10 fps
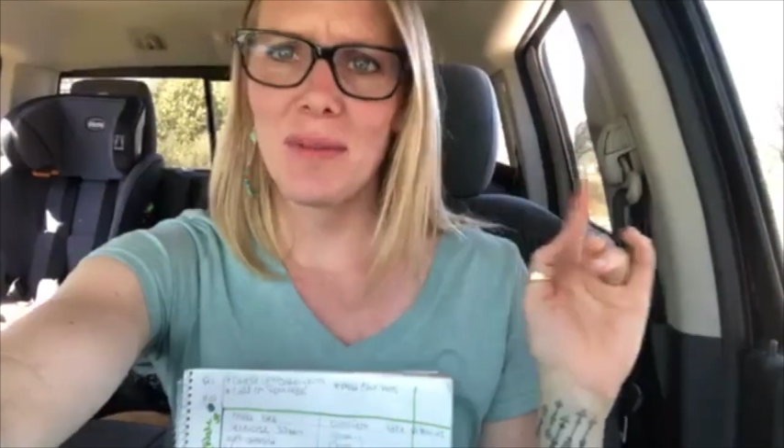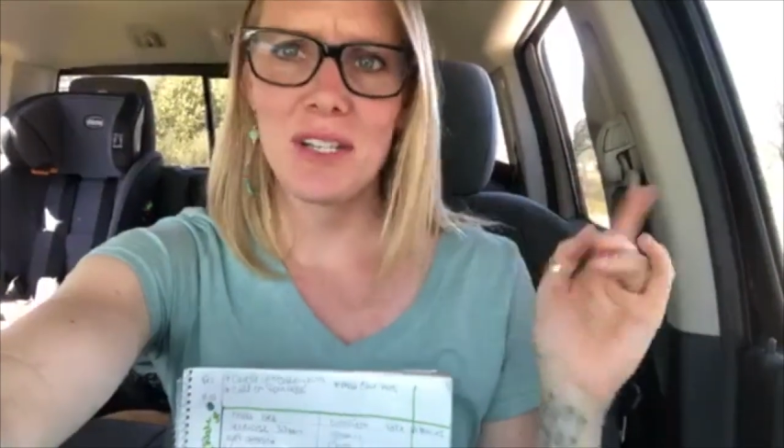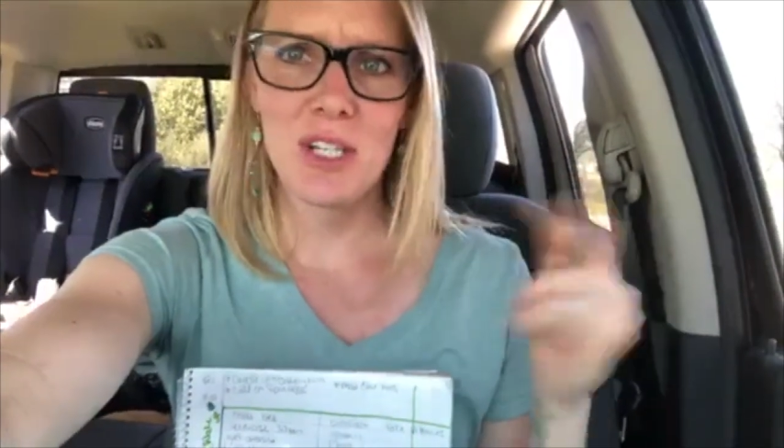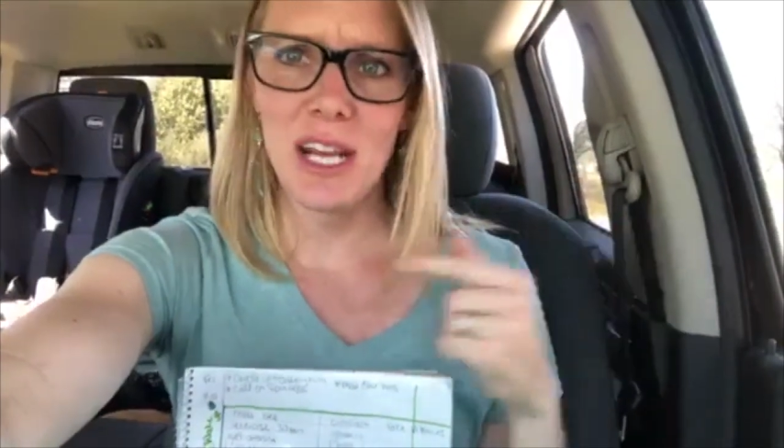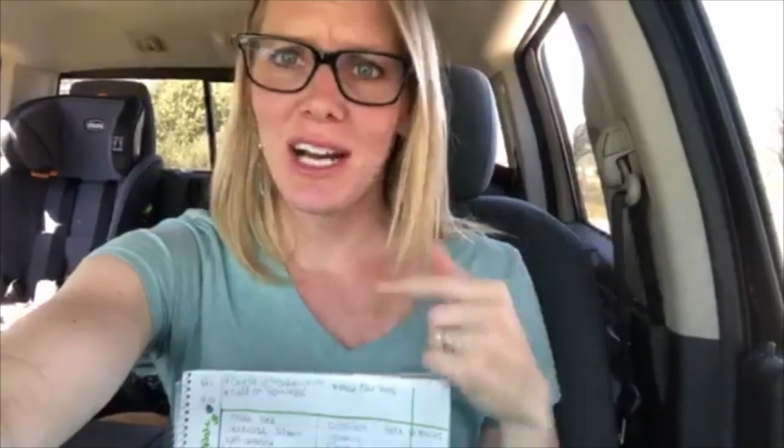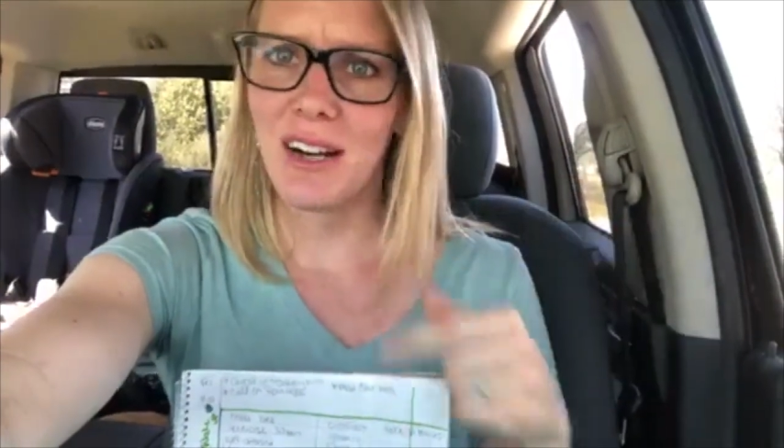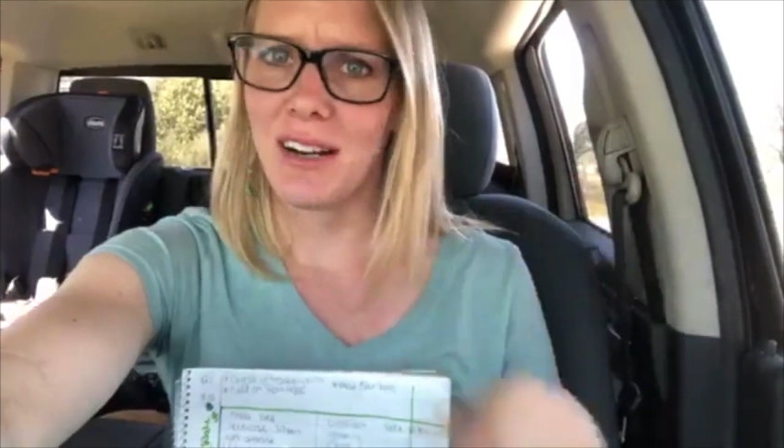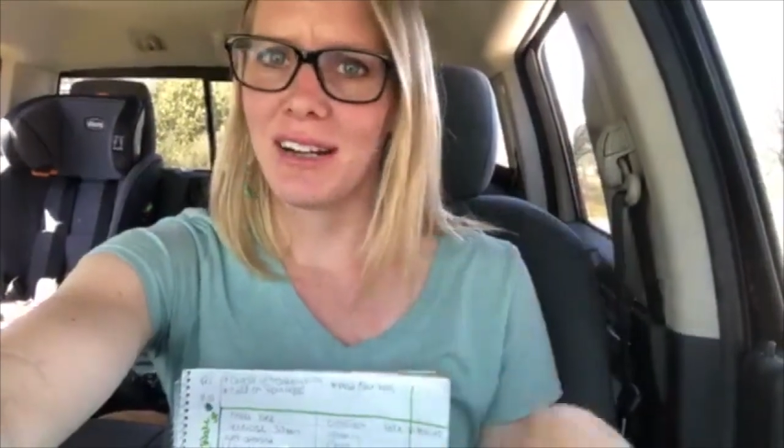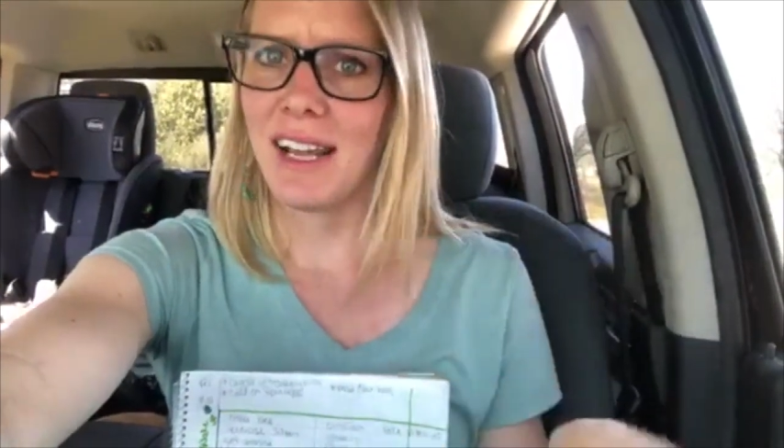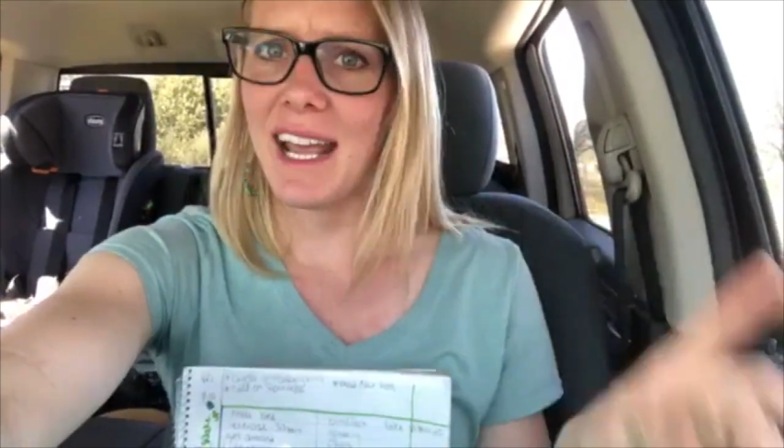
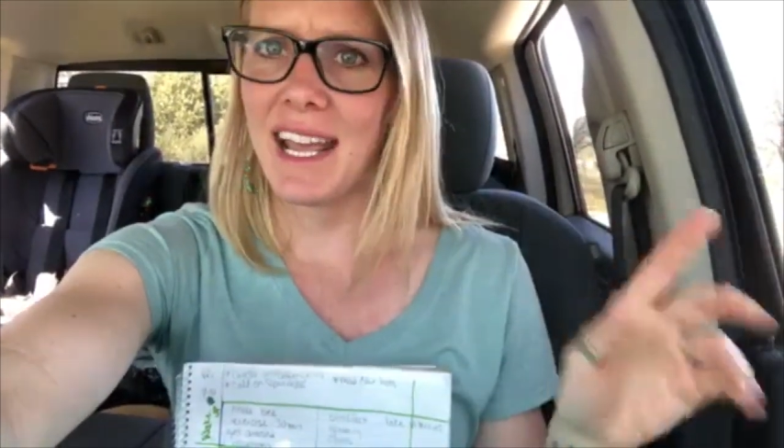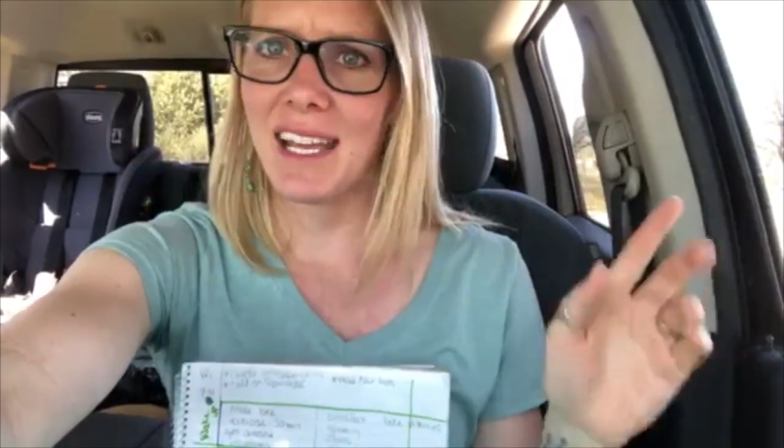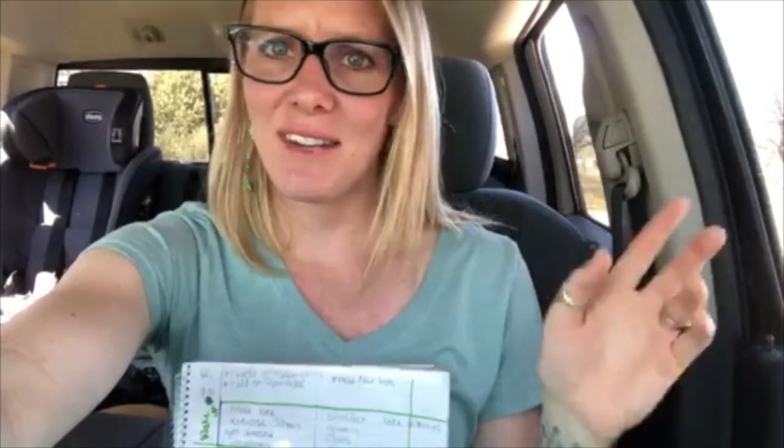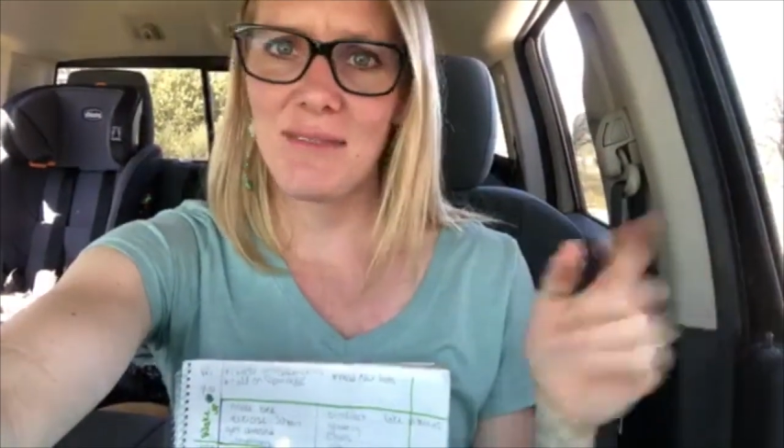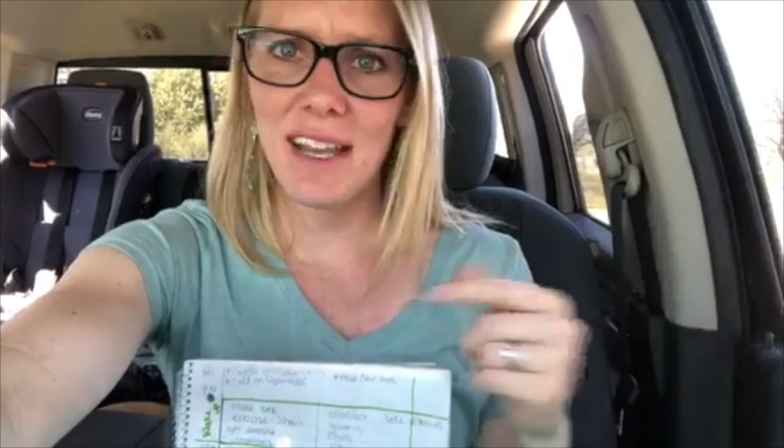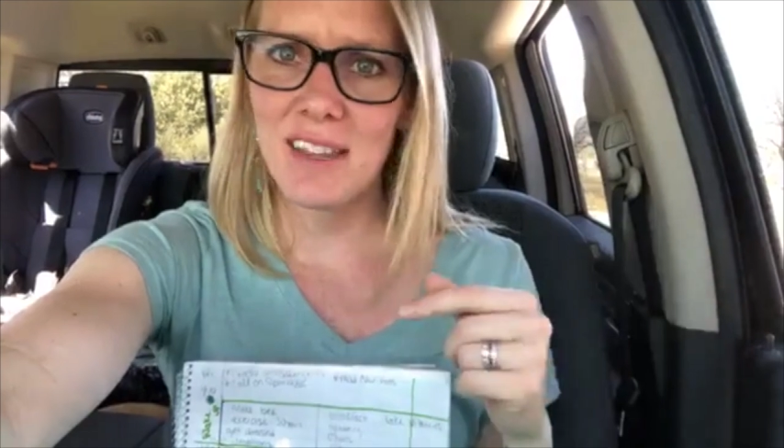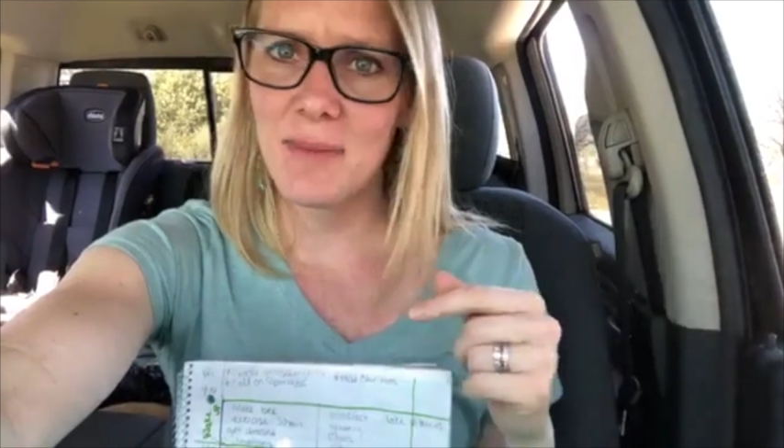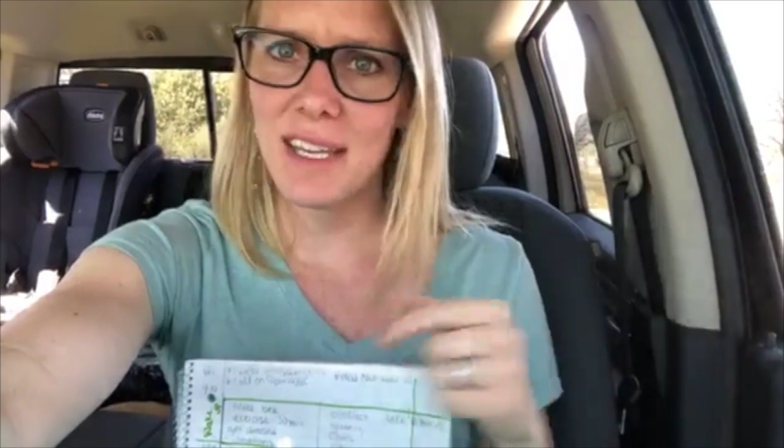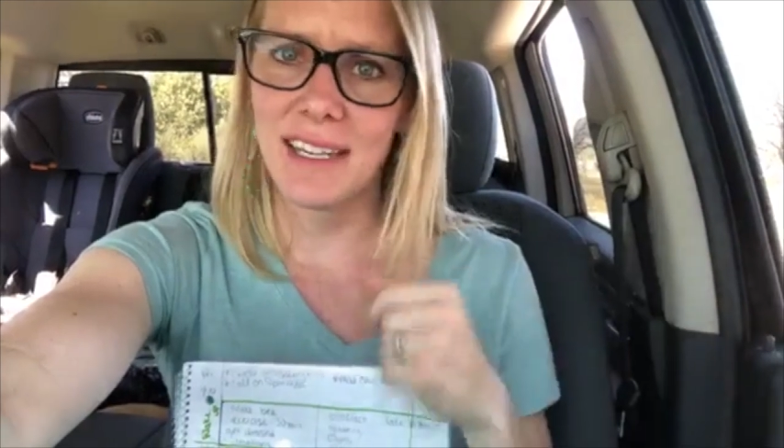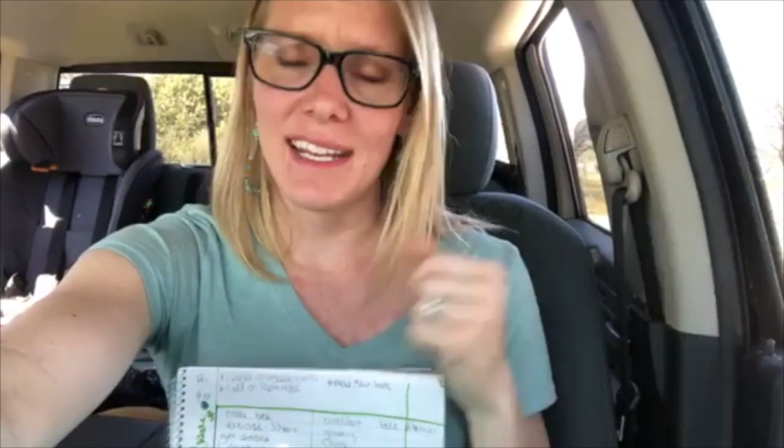share and invite
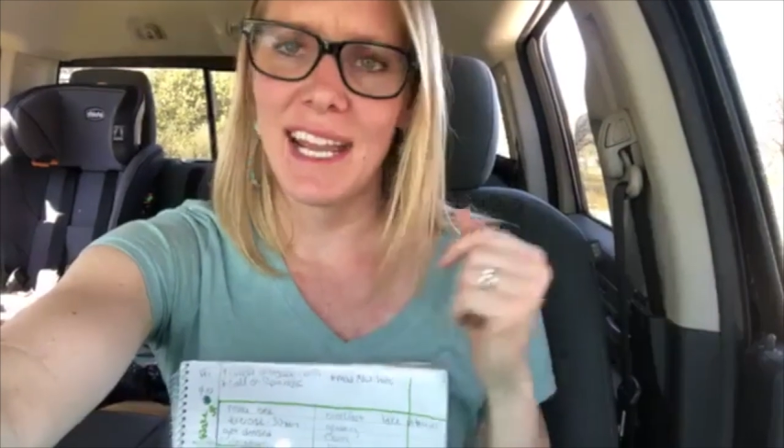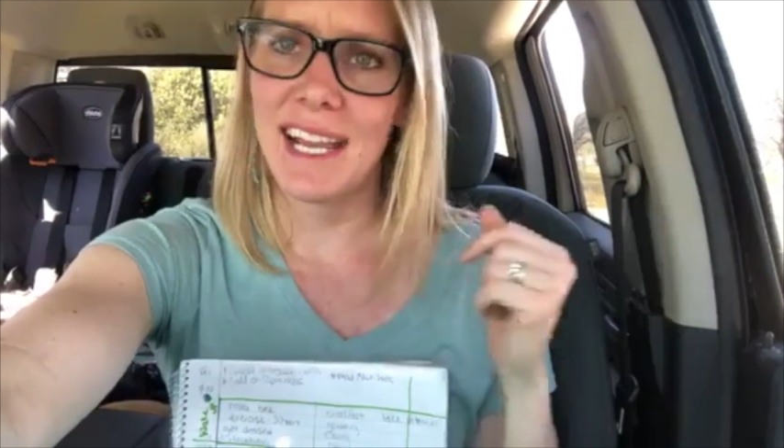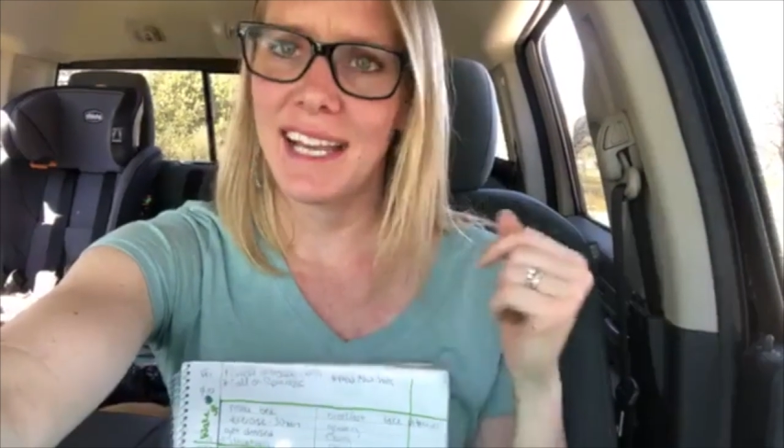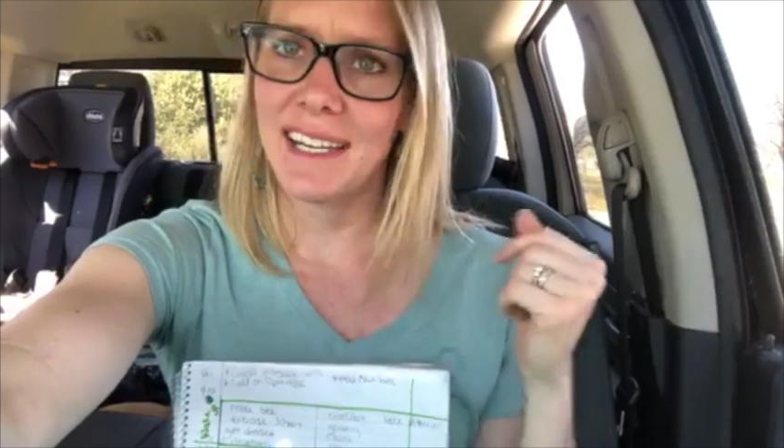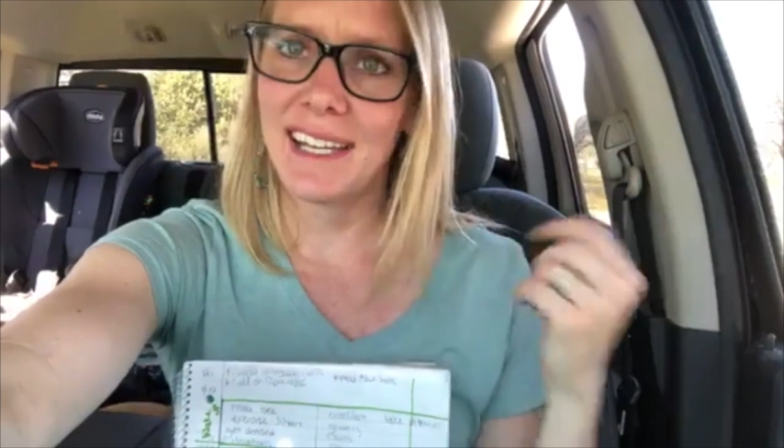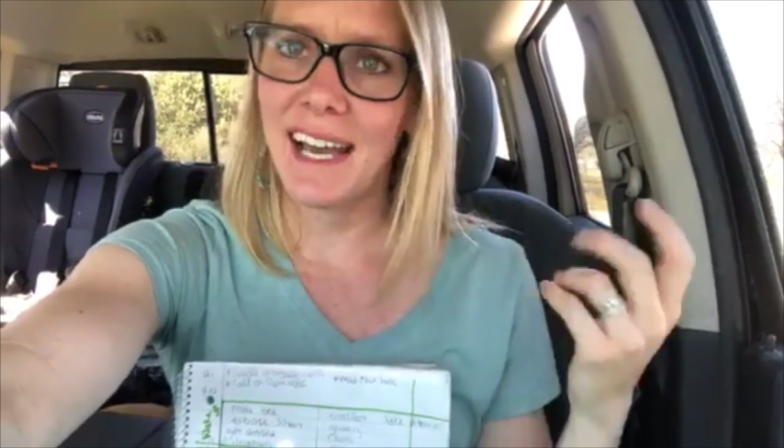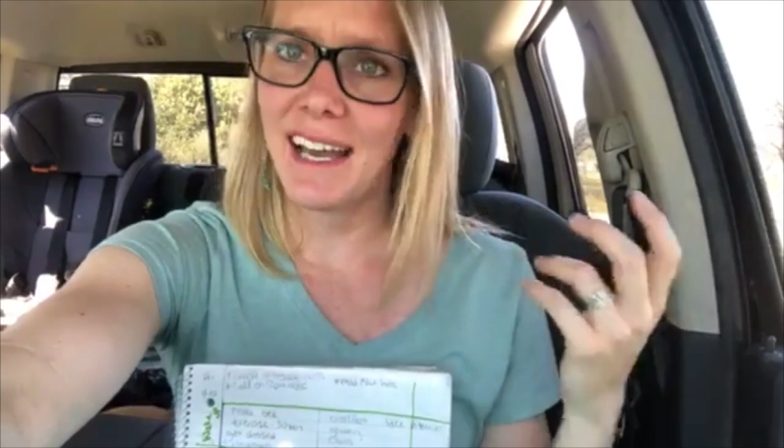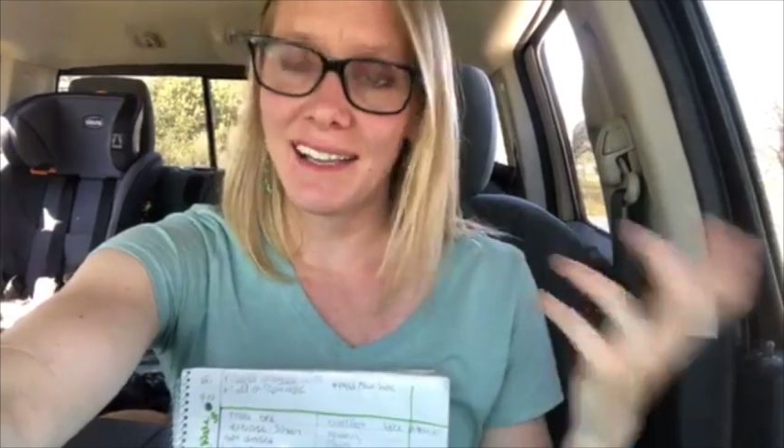them in, and